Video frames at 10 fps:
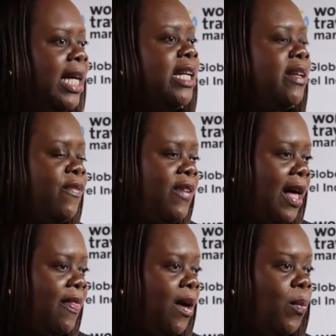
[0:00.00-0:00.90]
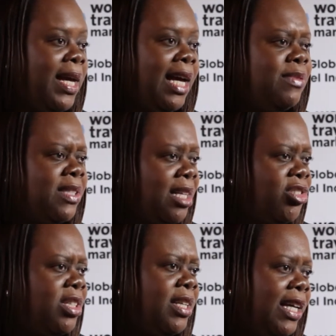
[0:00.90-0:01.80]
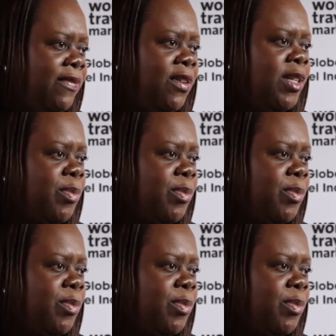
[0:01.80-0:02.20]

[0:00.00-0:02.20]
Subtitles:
The fact that we have such a diverse